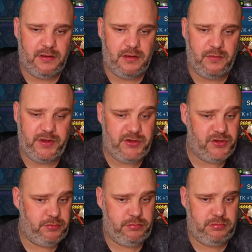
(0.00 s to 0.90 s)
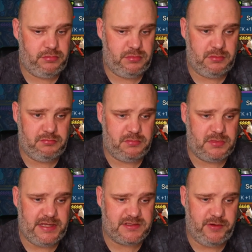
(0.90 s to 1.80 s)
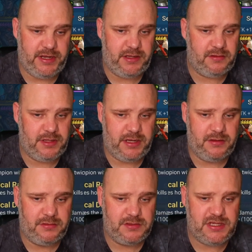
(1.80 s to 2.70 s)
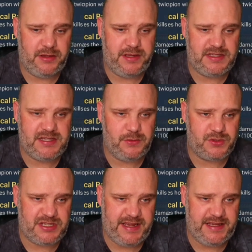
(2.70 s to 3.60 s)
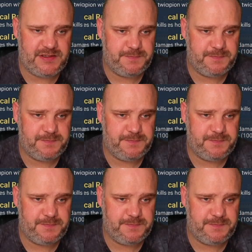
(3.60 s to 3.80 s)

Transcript: which, that's great, you know. So his total stats